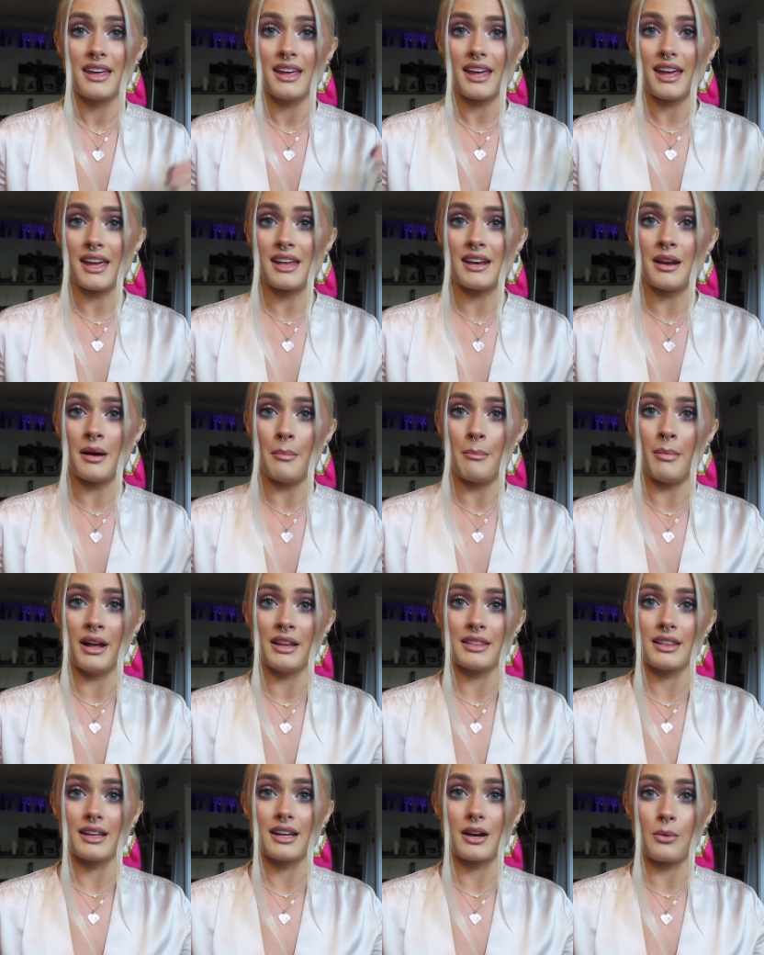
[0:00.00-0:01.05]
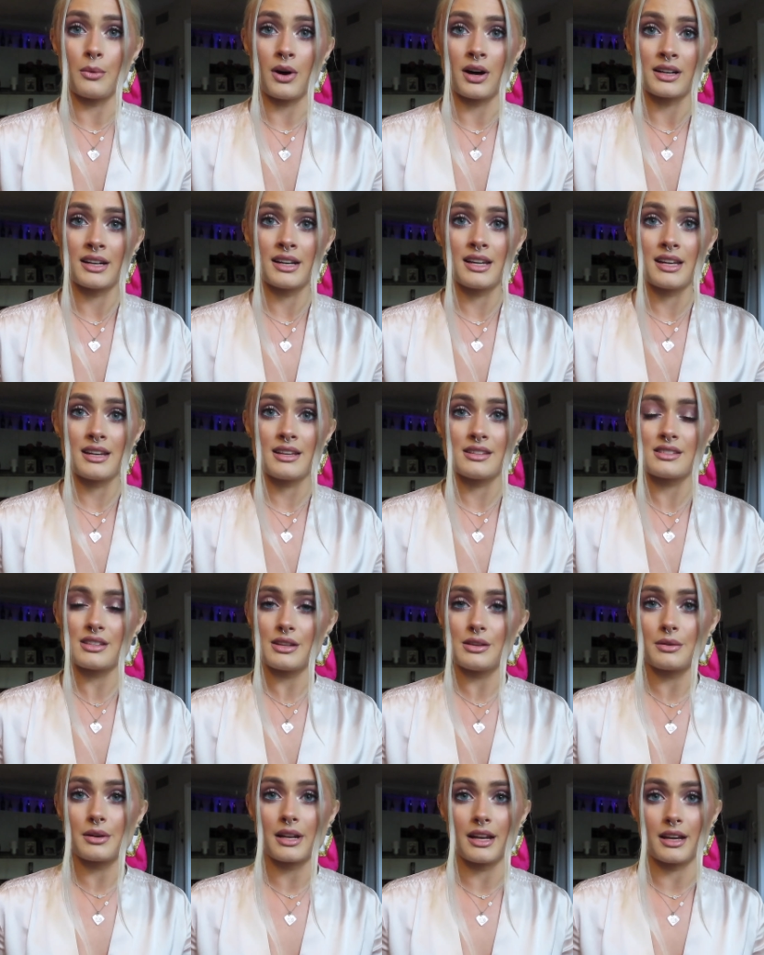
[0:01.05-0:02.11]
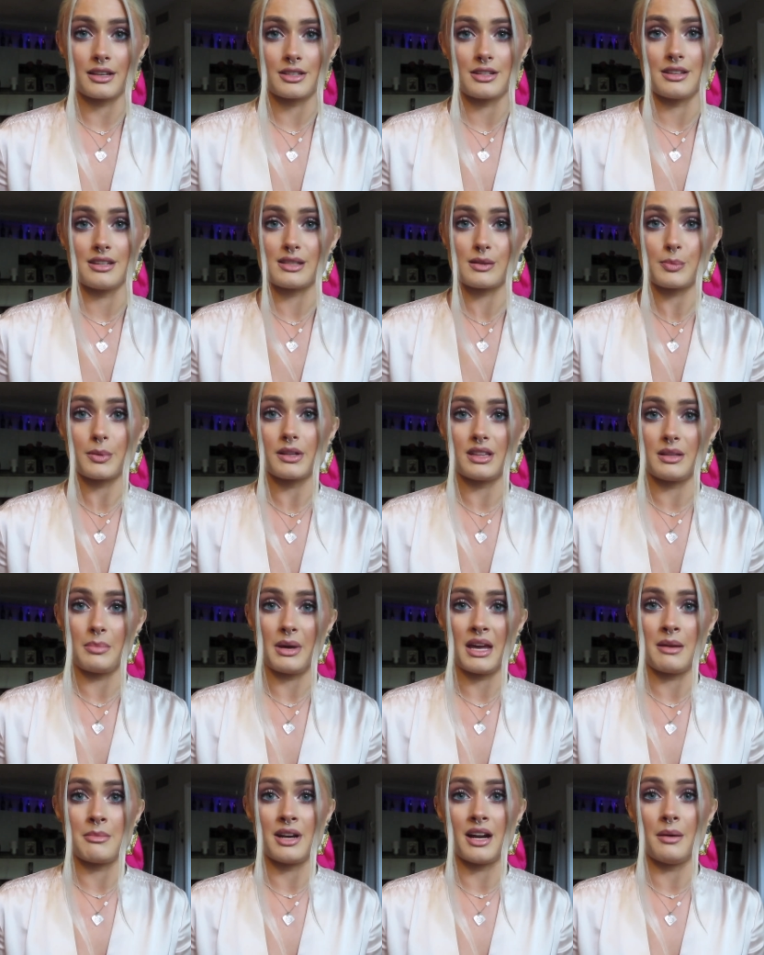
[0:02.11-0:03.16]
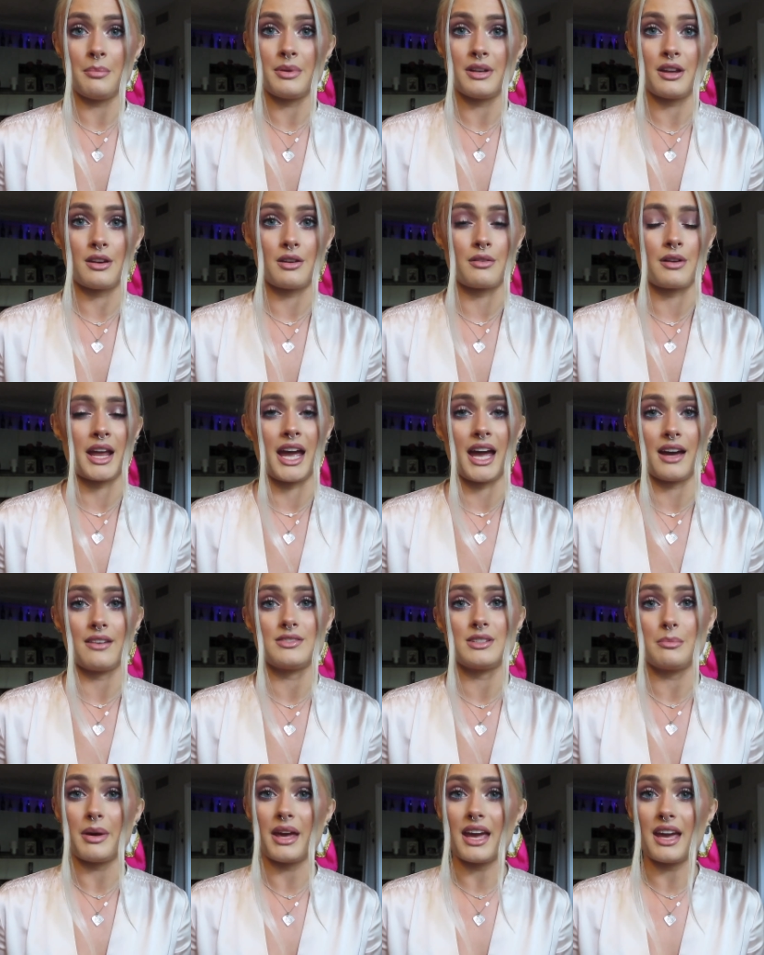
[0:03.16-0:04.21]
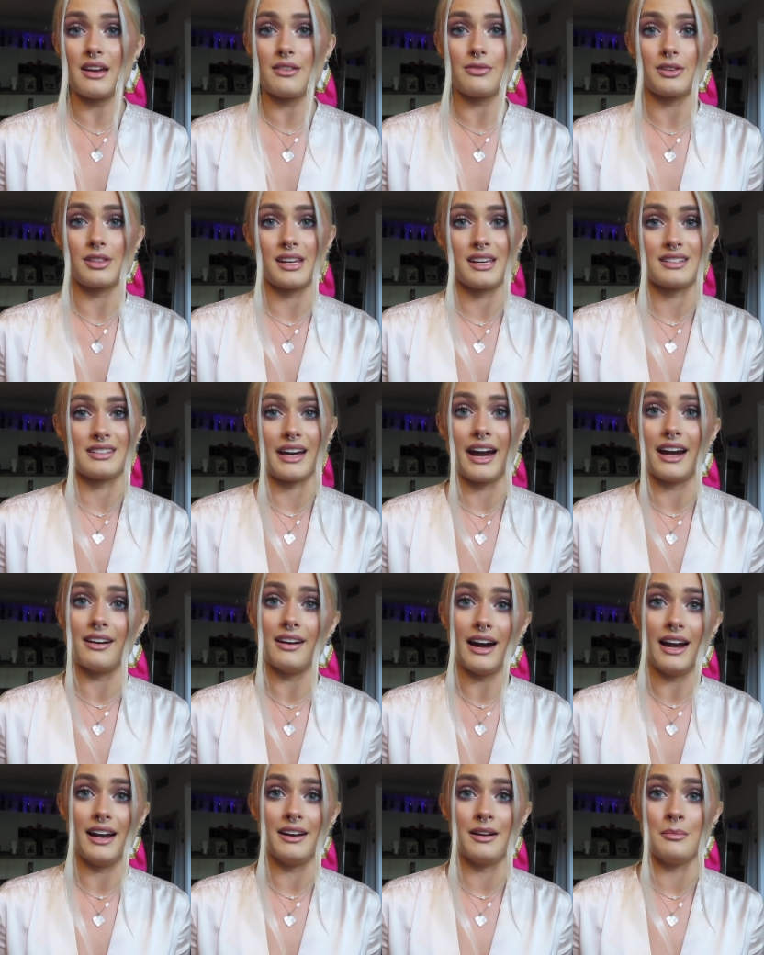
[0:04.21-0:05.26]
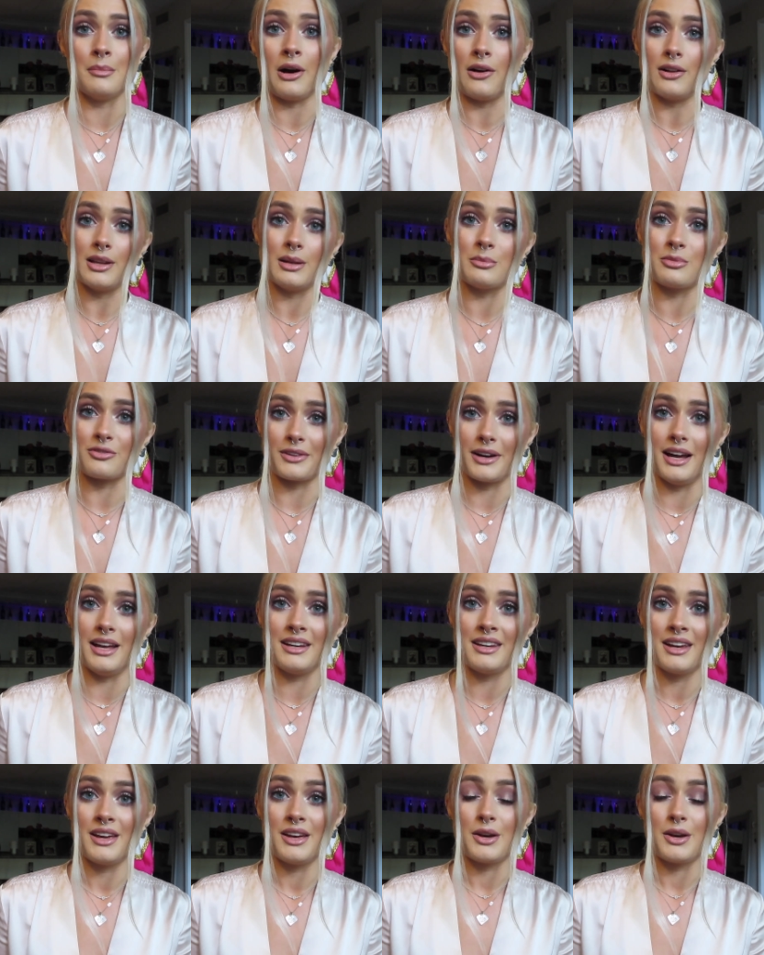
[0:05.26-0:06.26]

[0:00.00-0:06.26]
in monthly quantities, so you can actually split the payment up and you don't have to pay for the entire item all up front,